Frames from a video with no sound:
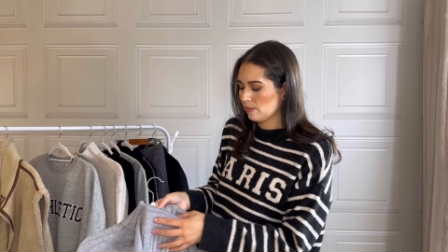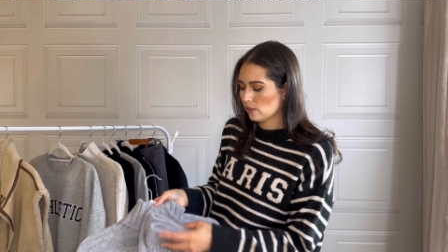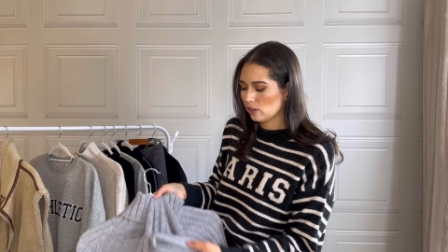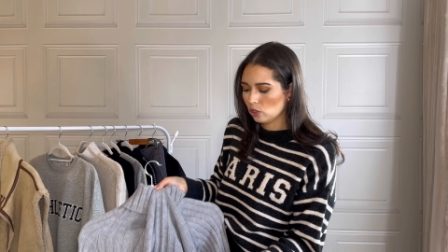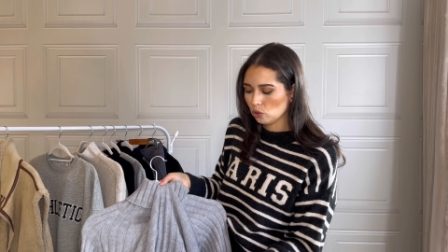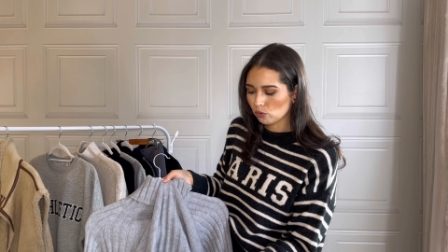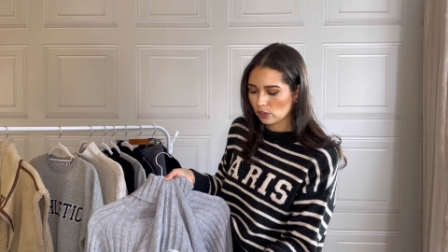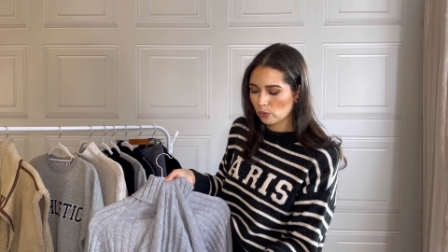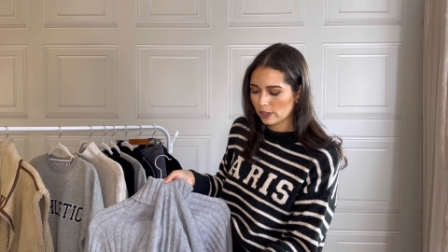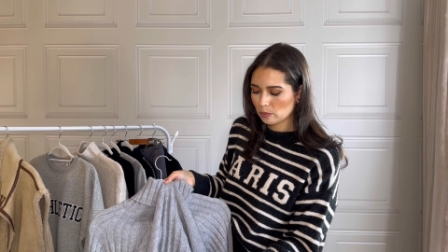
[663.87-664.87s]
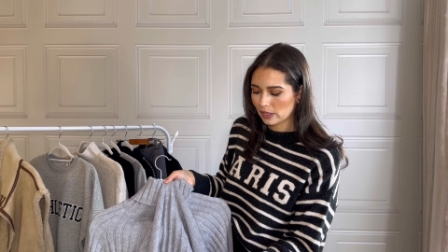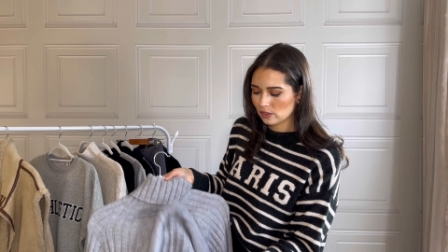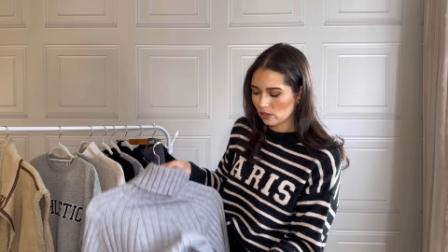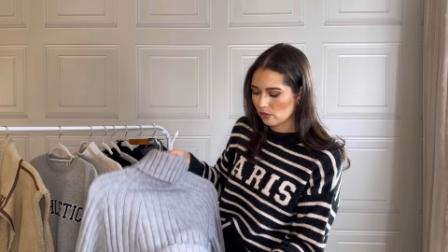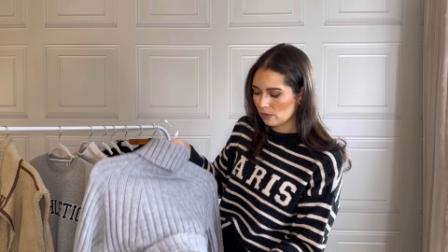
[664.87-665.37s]
Got a lovely waistband
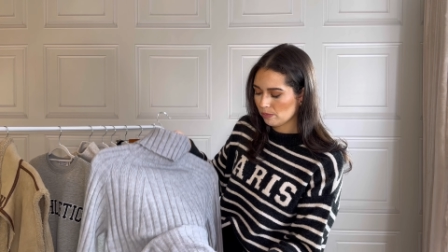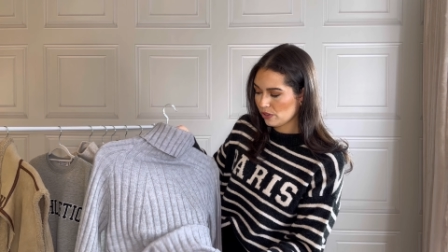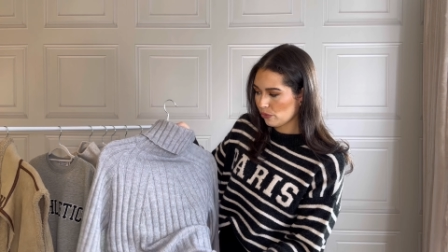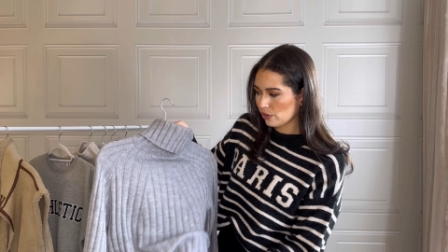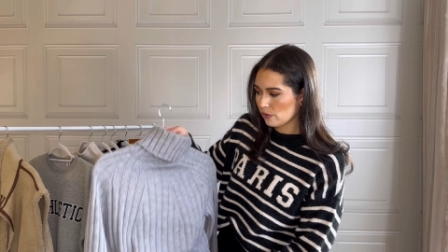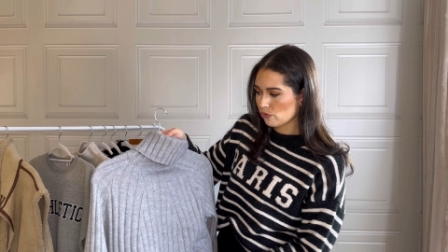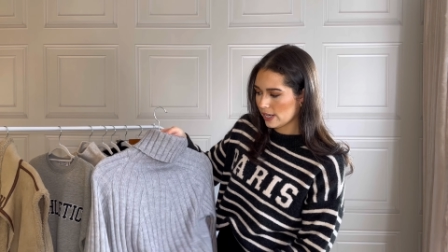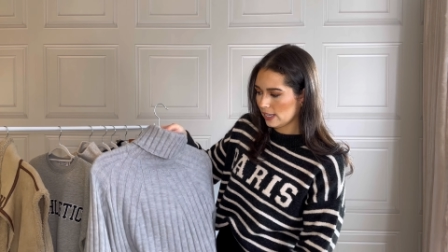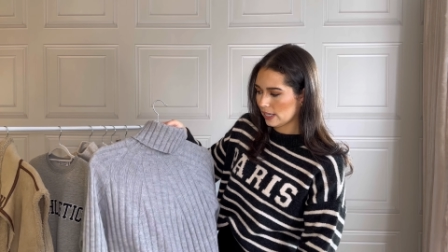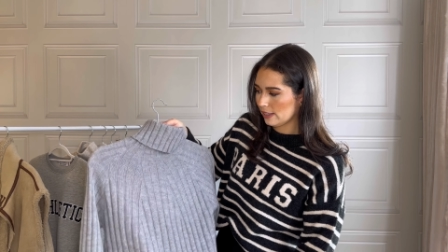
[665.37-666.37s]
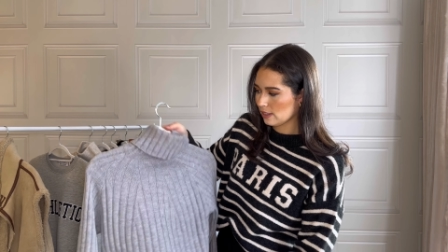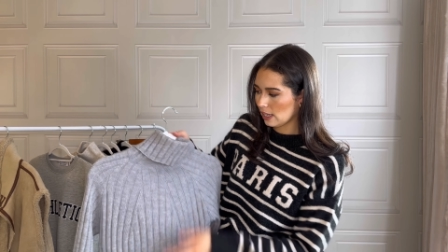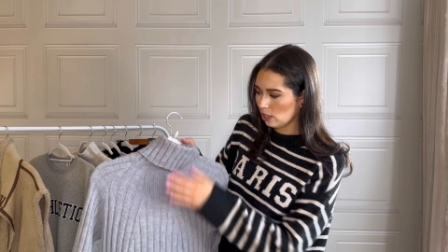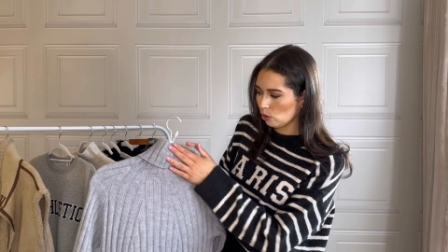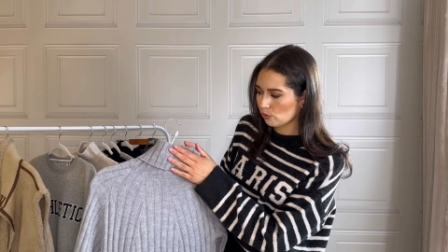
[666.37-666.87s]
on them, they fit really nice. I
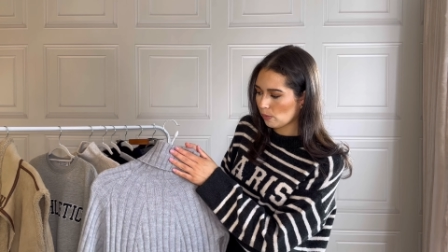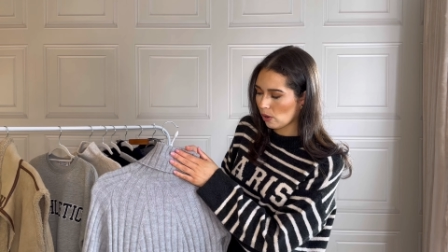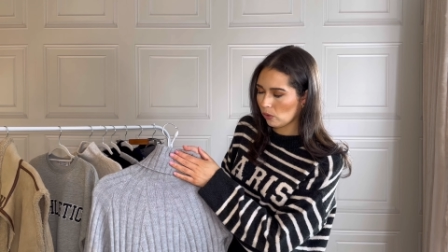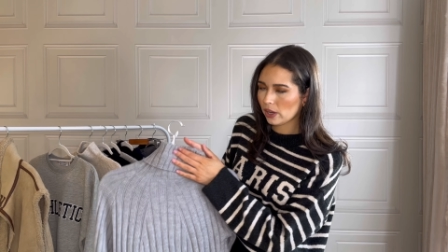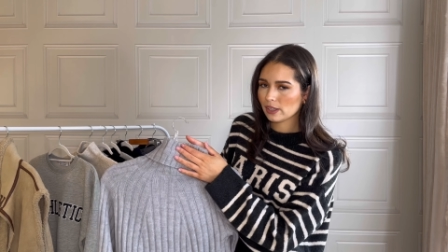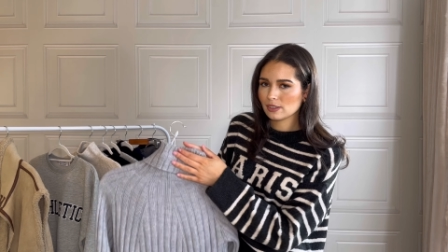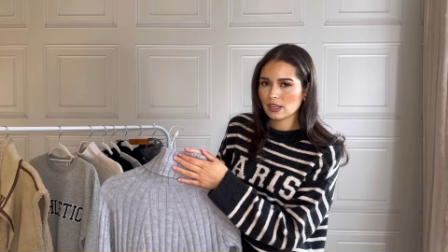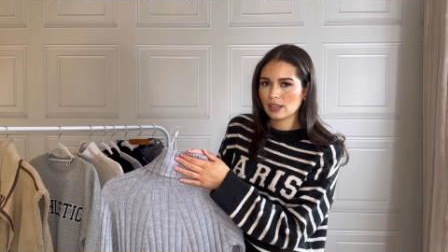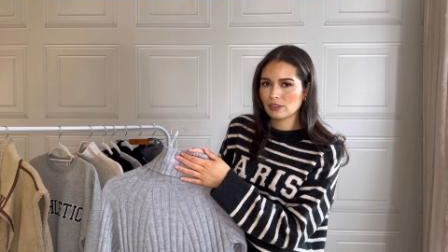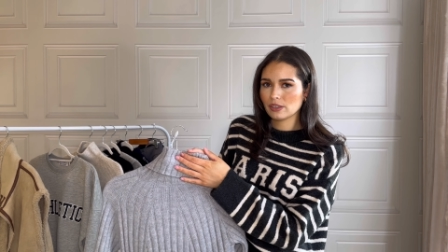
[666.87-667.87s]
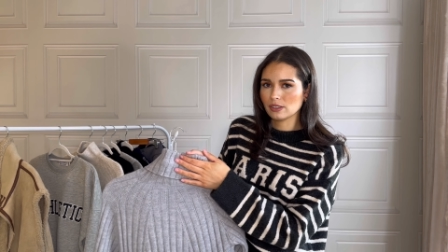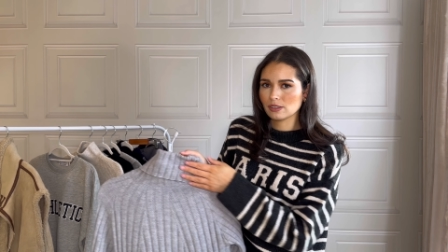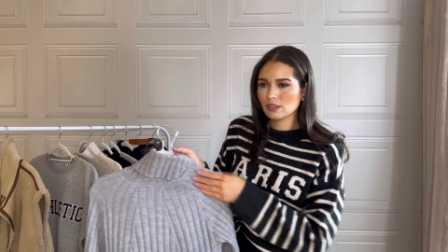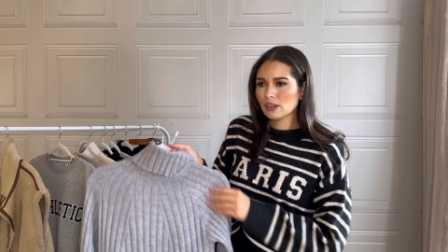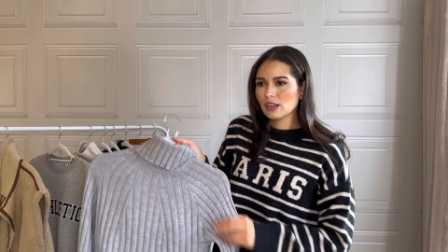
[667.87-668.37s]
love the polo neck style of
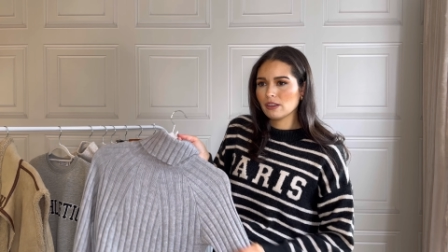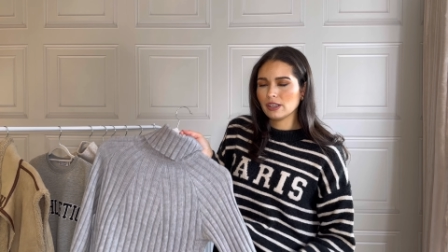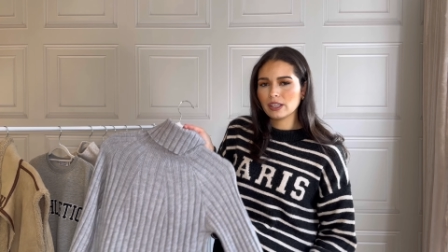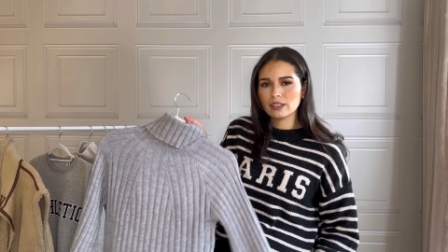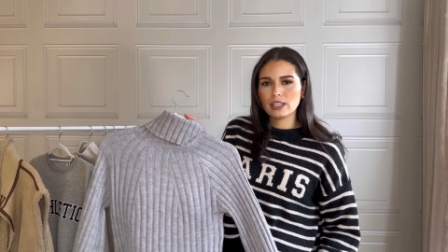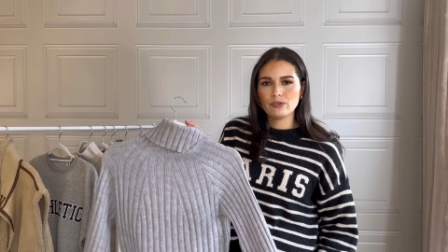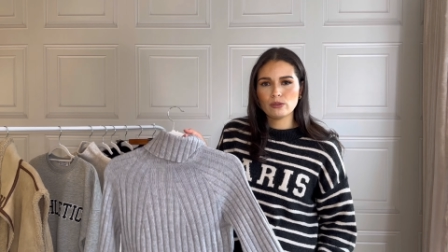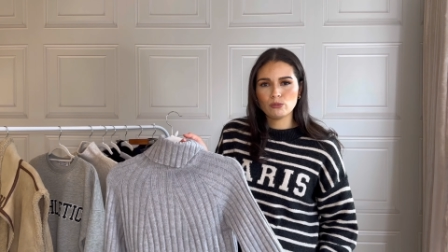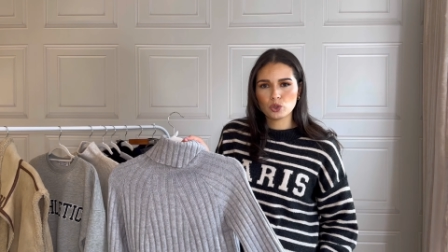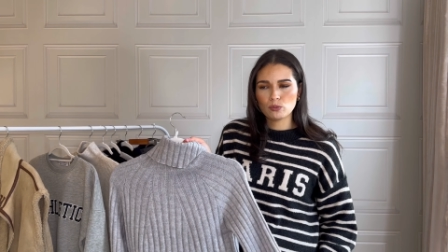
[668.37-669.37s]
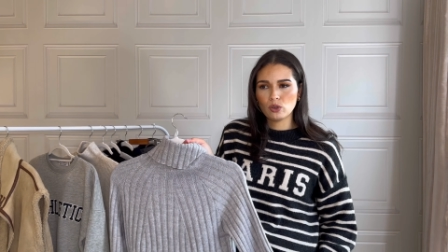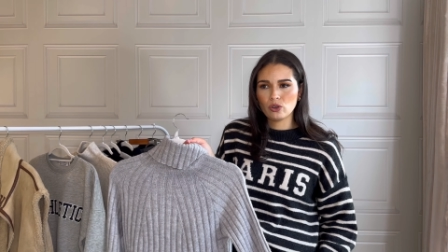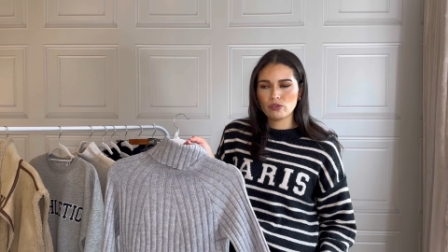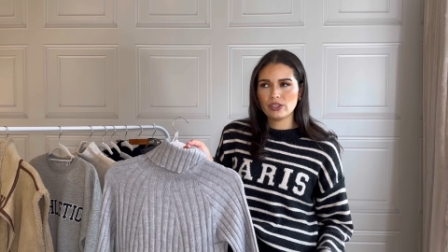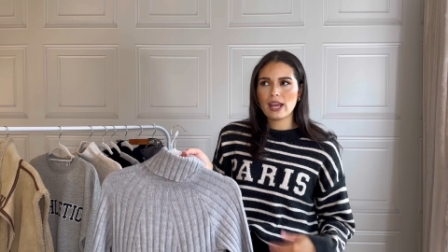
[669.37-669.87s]
this. I think it gives it much more
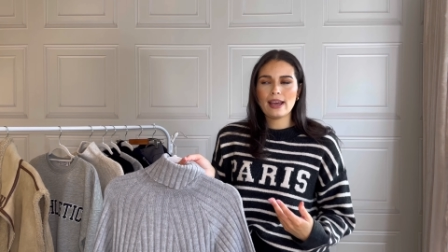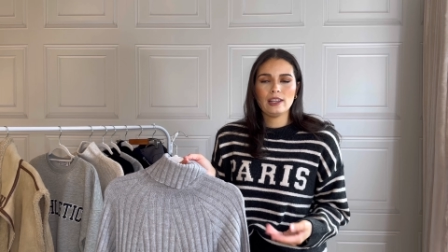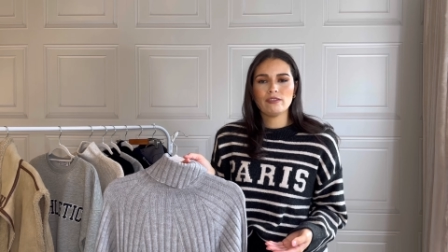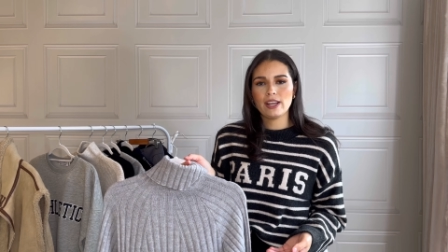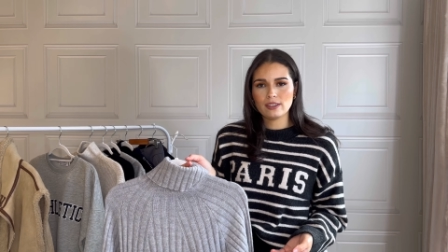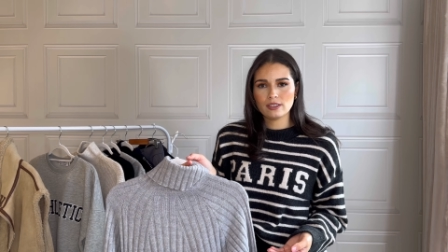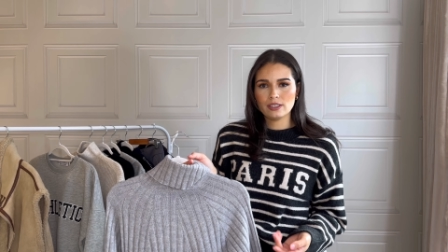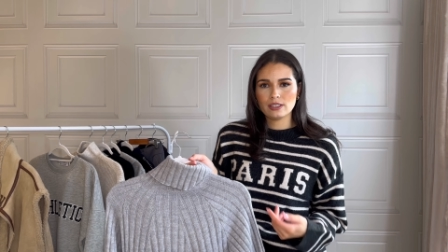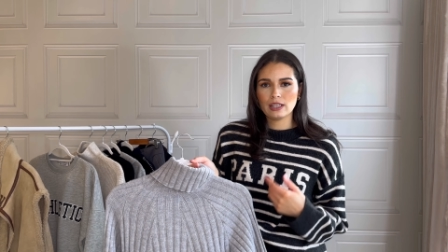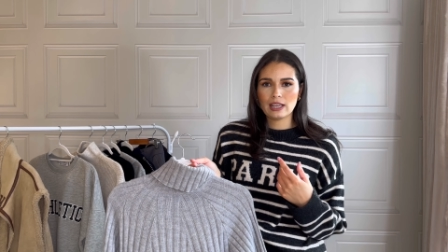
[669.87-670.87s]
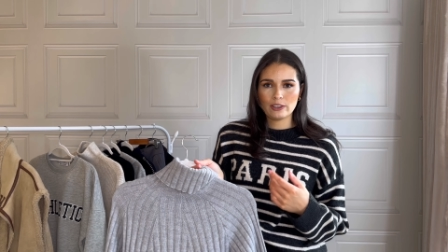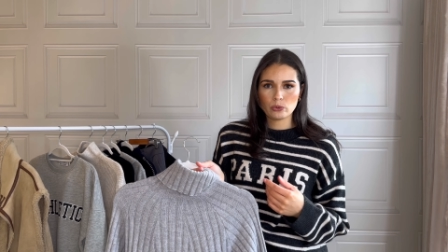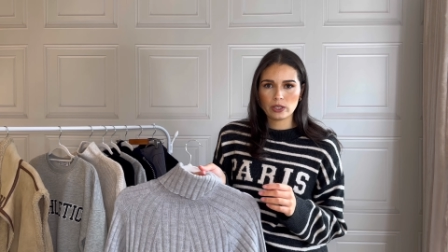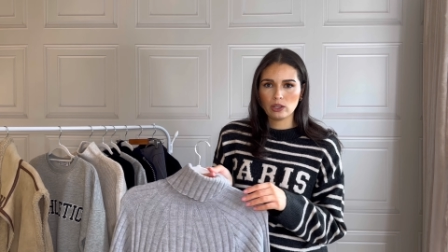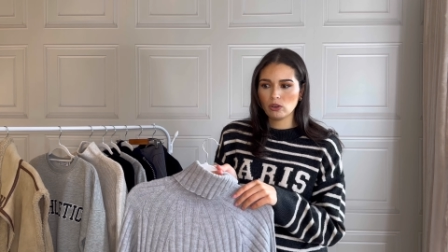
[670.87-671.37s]
of an elevated
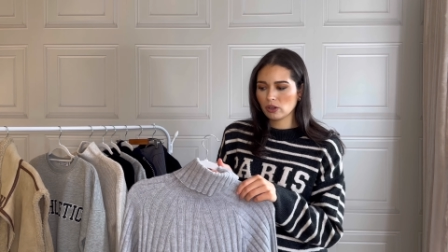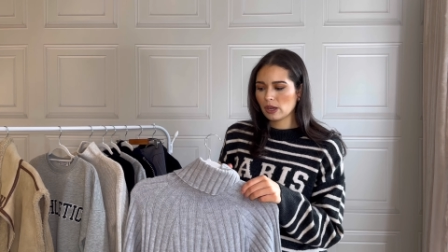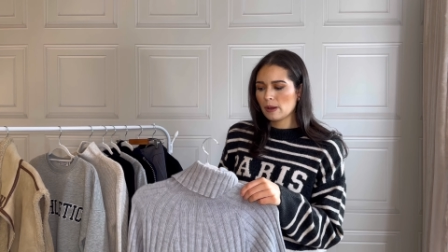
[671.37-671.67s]
loungewear look.